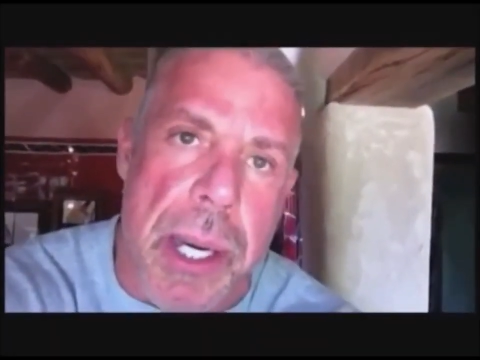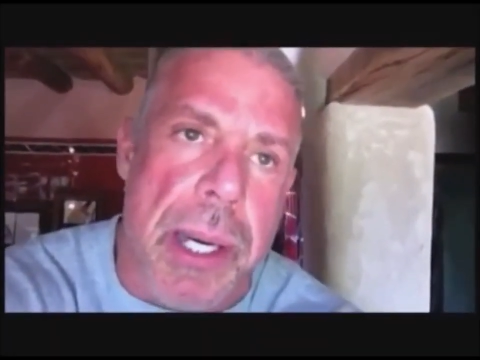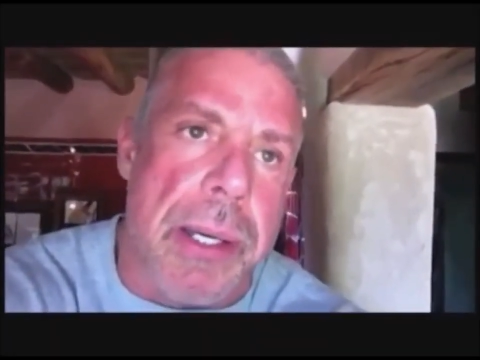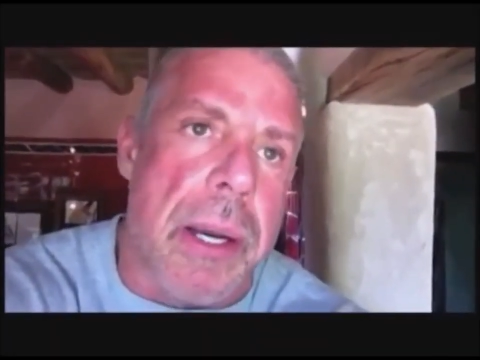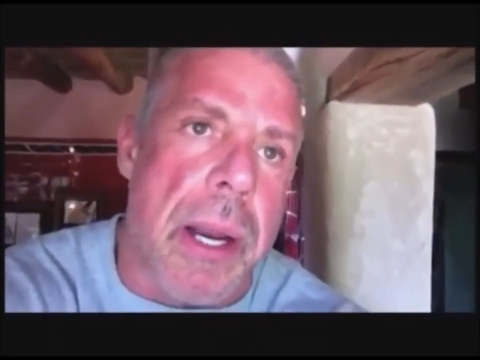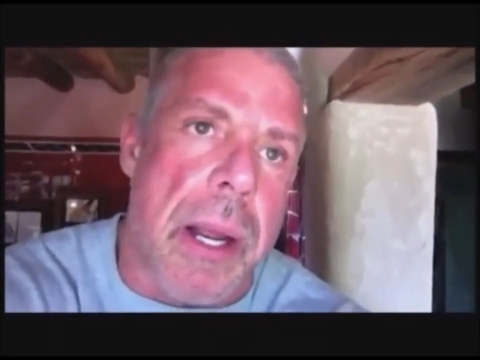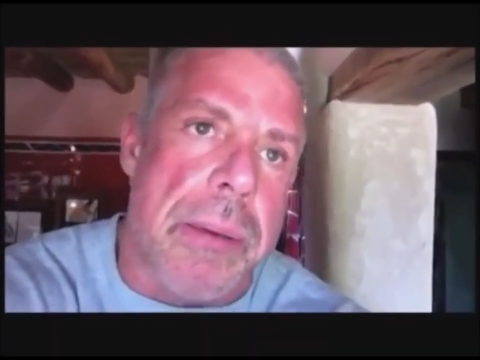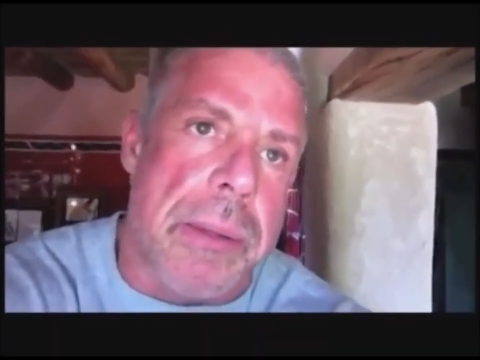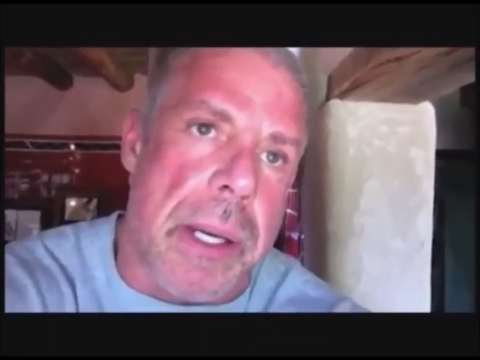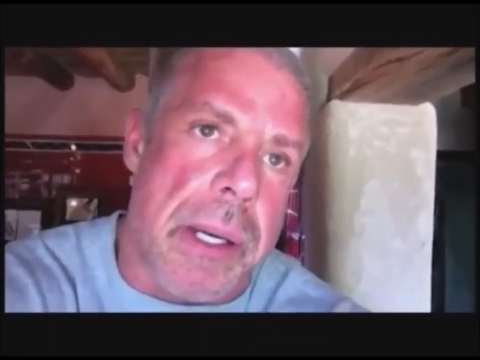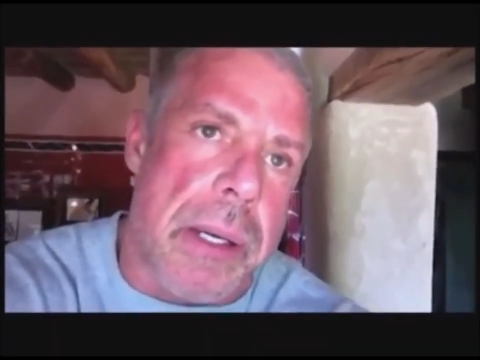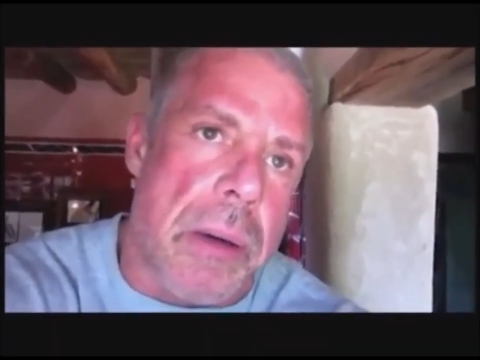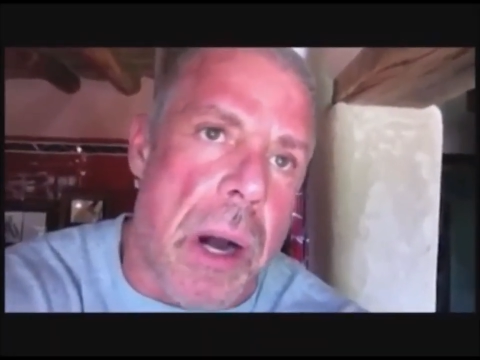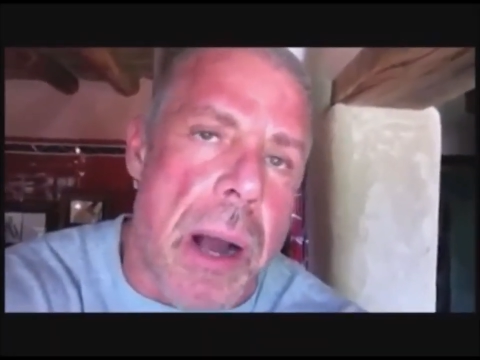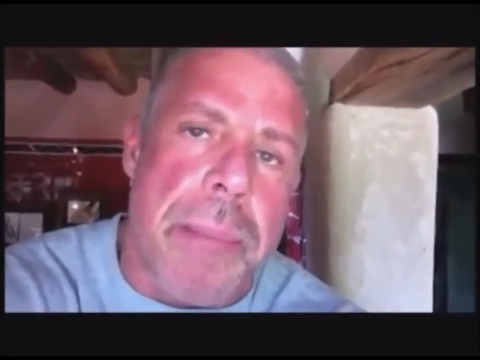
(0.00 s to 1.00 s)
And,
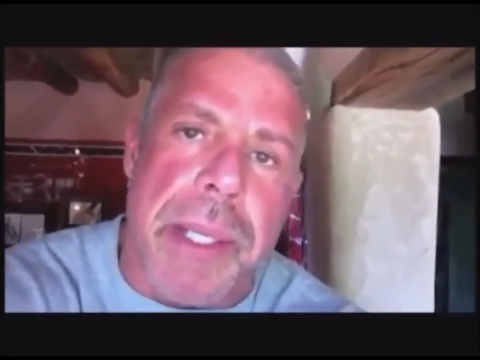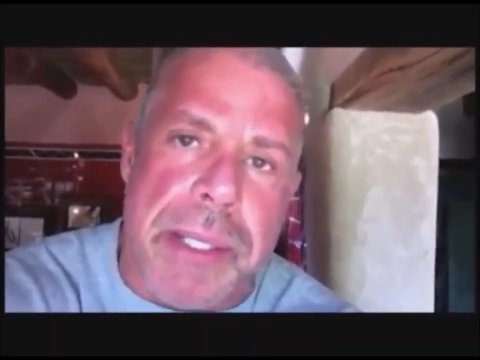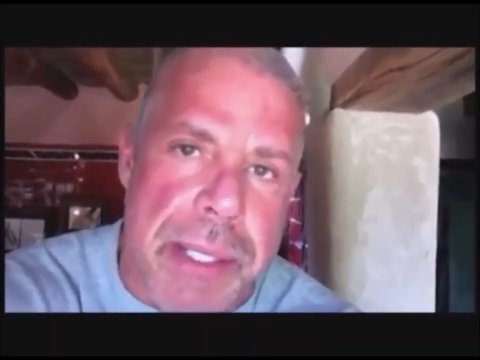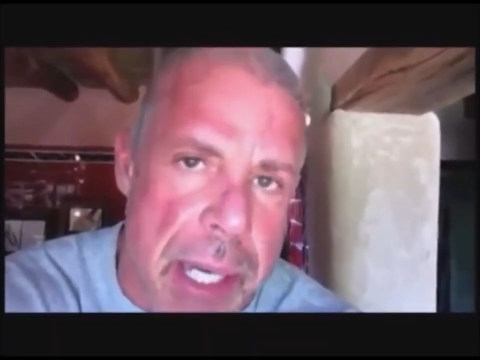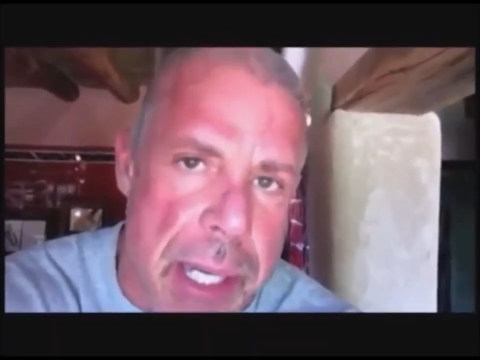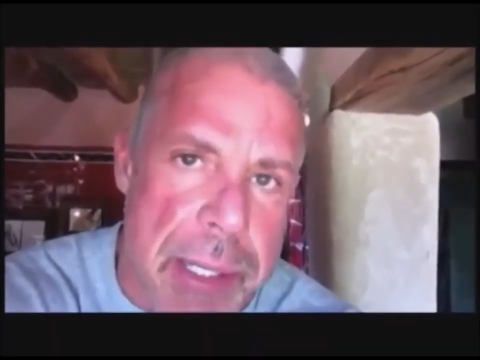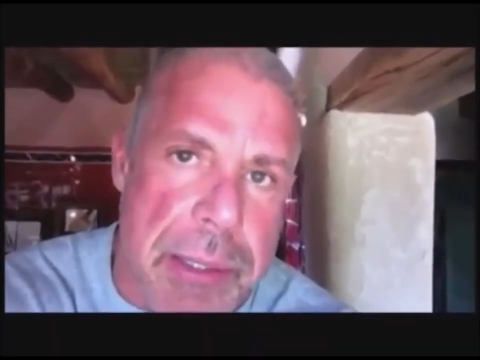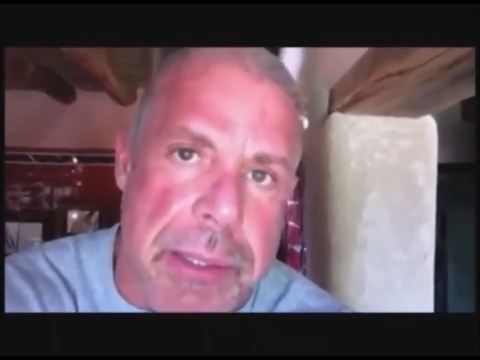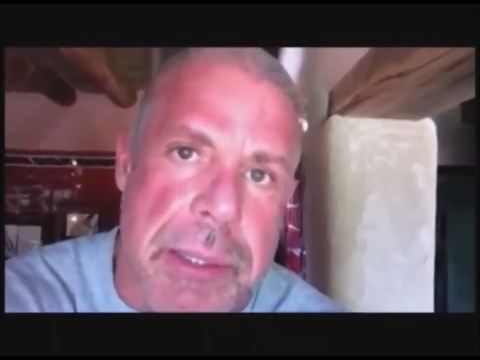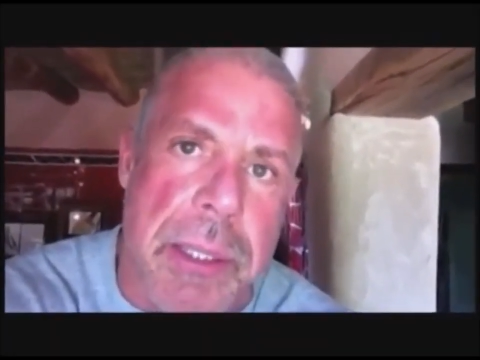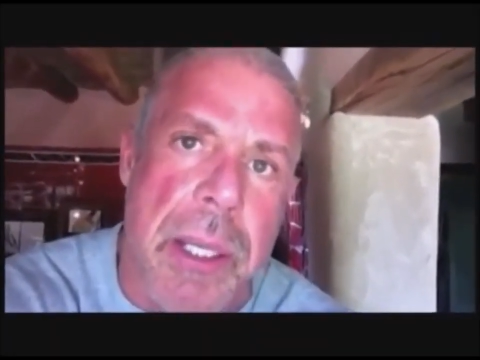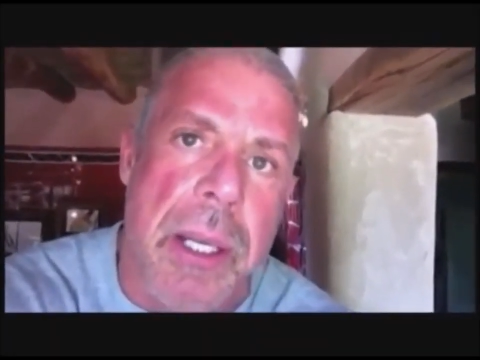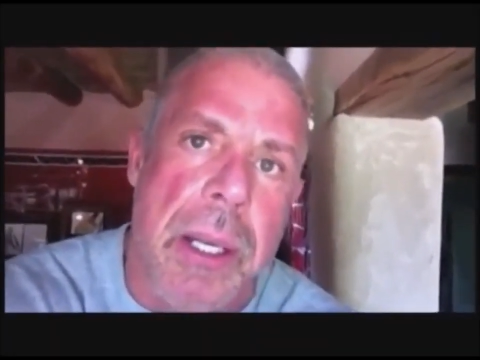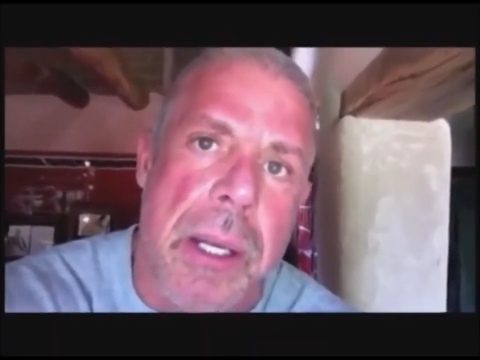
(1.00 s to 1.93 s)
you know, I'm intense